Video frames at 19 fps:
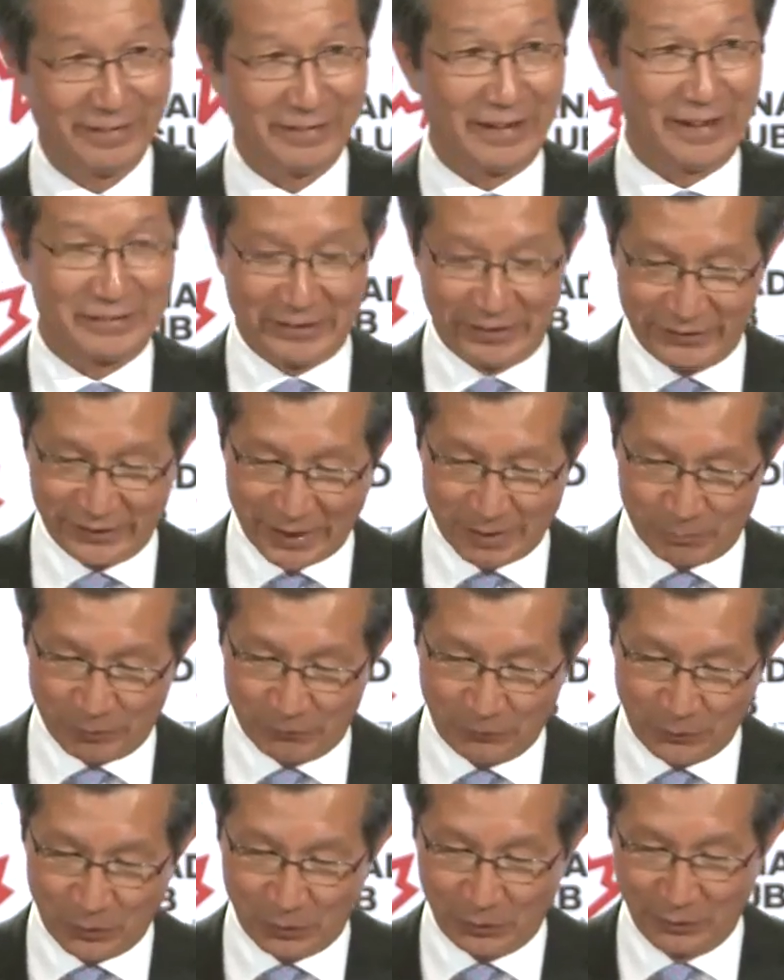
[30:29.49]
As I said
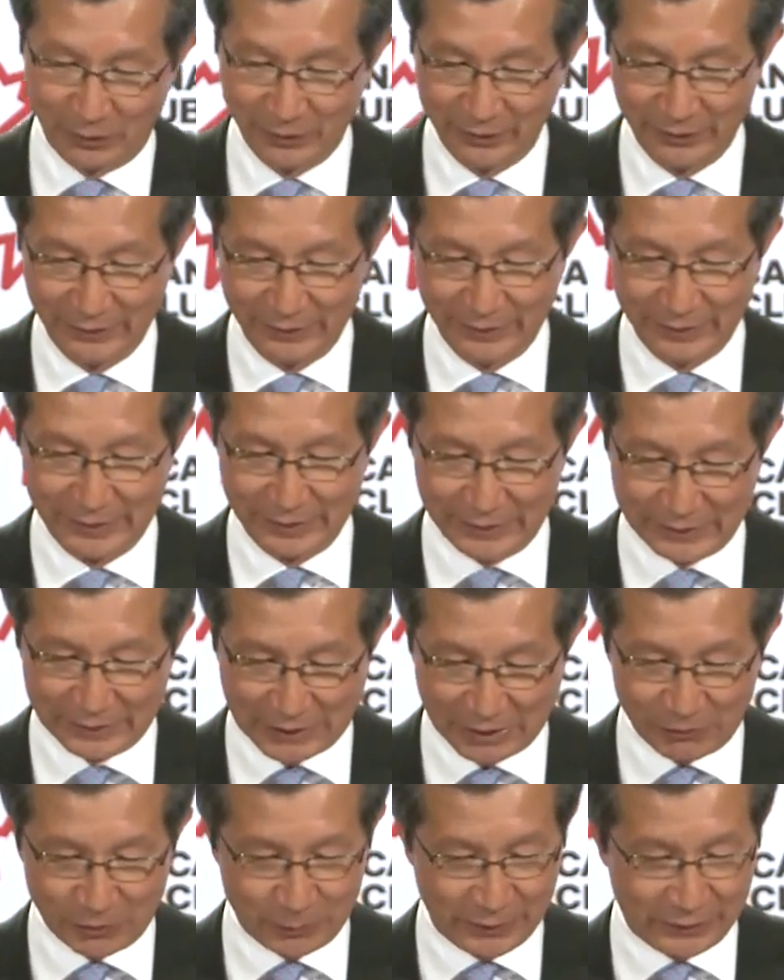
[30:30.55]
before,
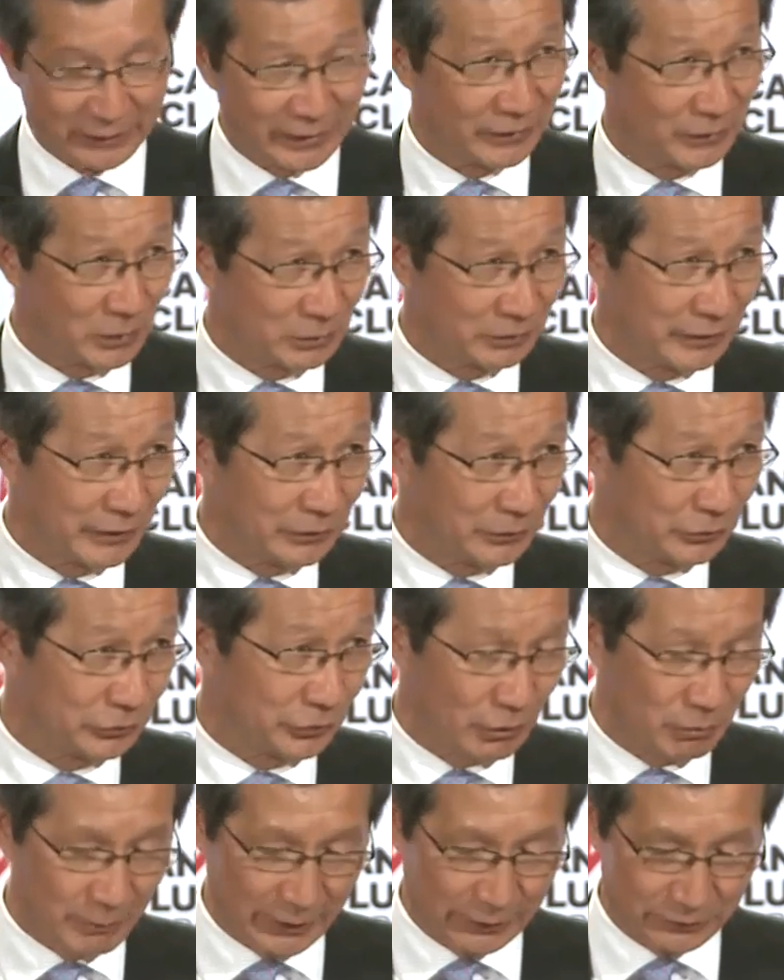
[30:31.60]
government can only do
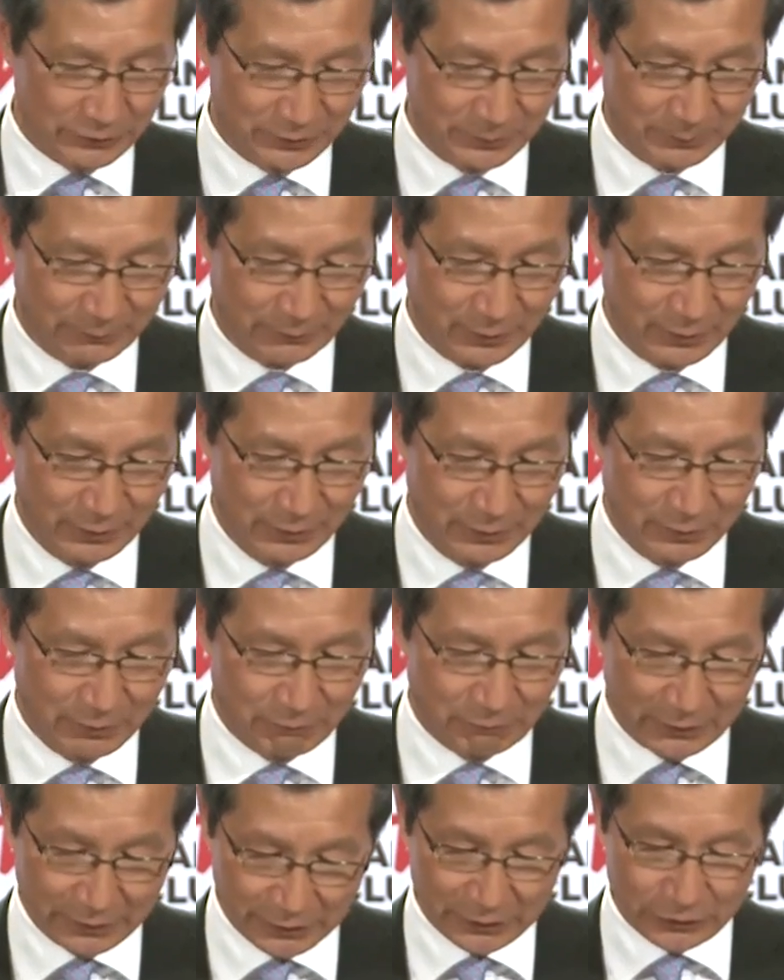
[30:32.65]
so much.
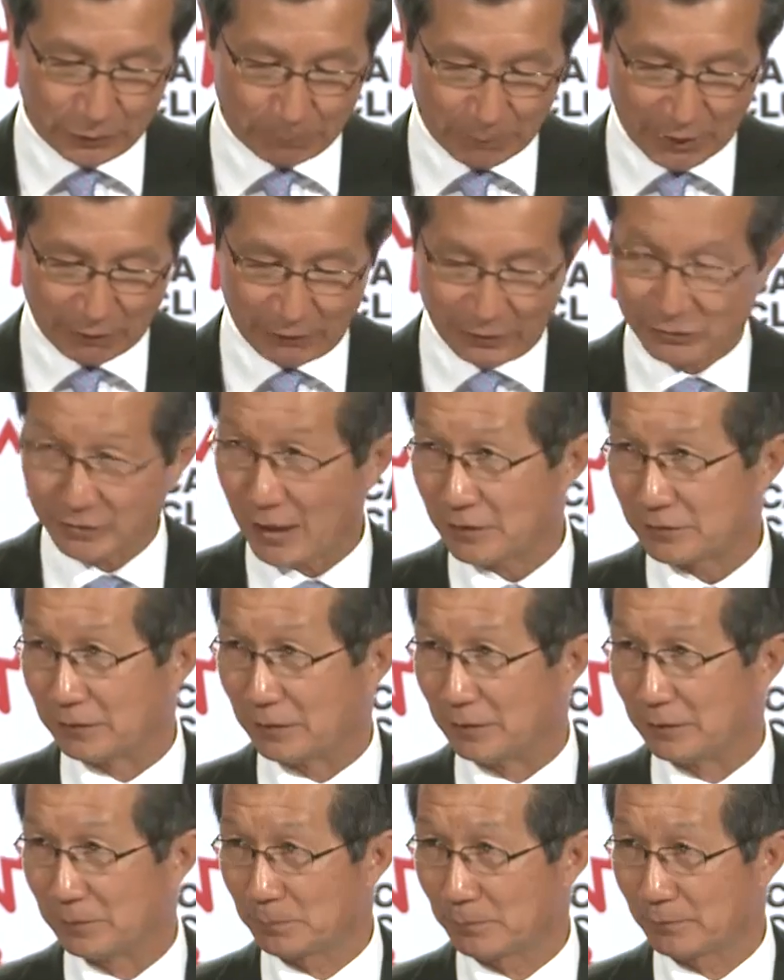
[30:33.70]
We need the private sector
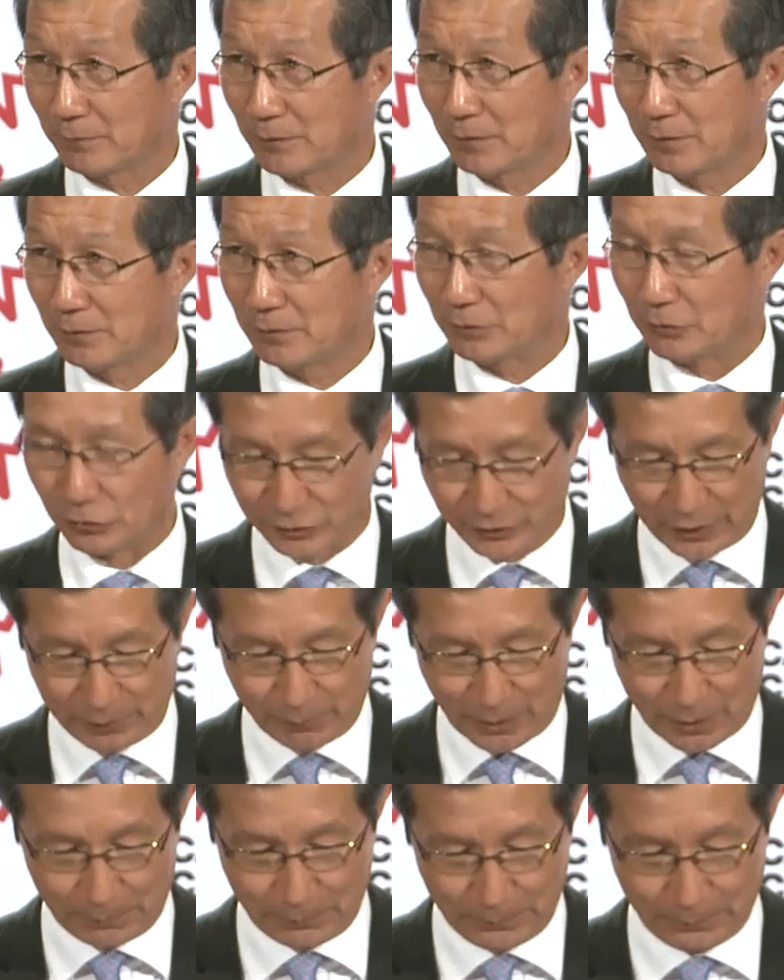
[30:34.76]
to step
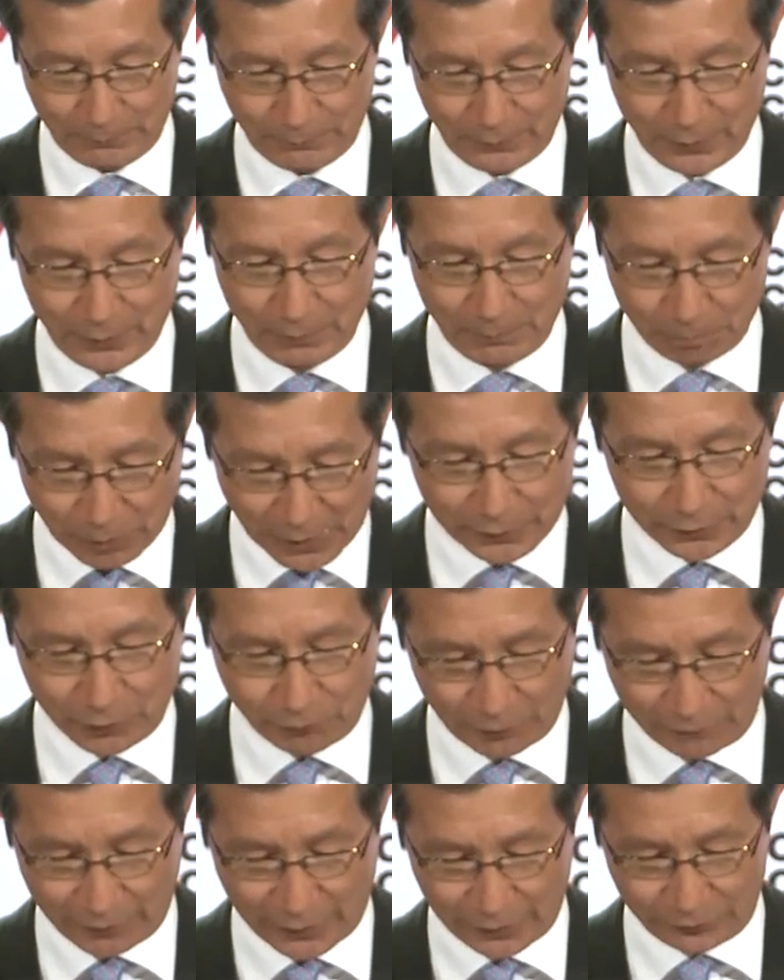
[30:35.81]
up, partner
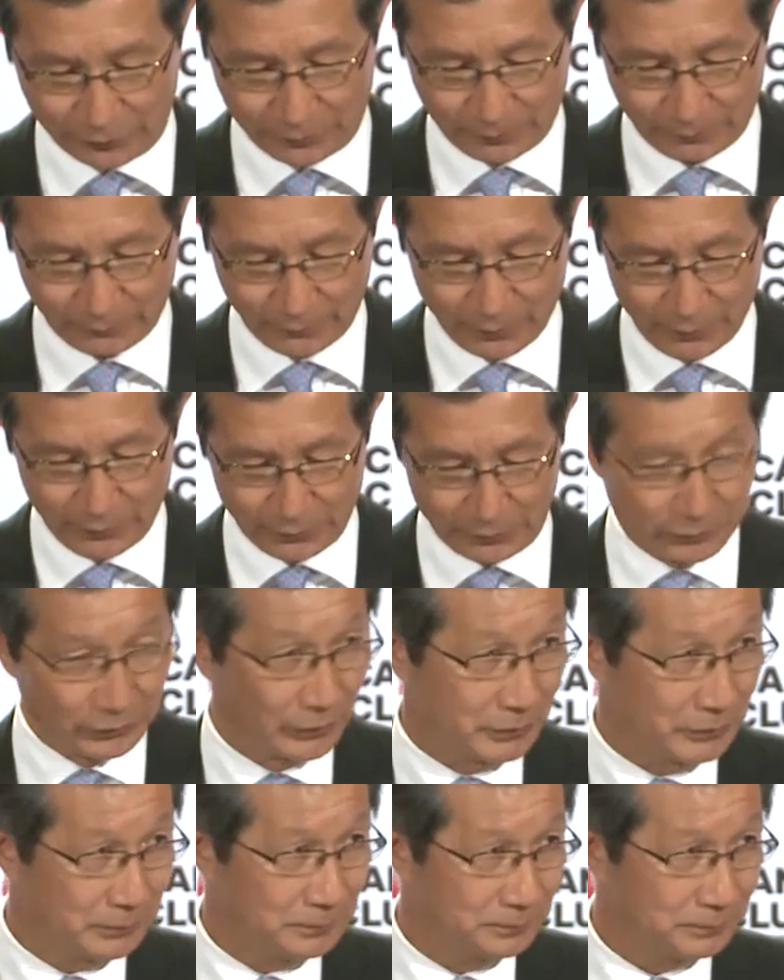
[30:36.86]
with us. You
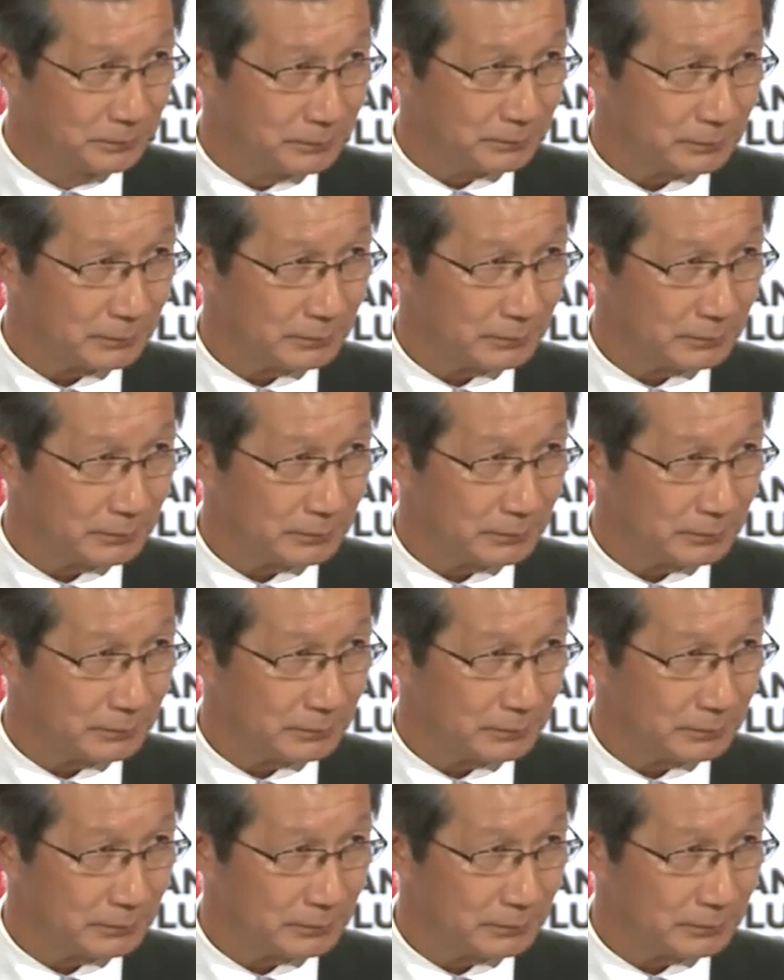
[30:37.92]
know,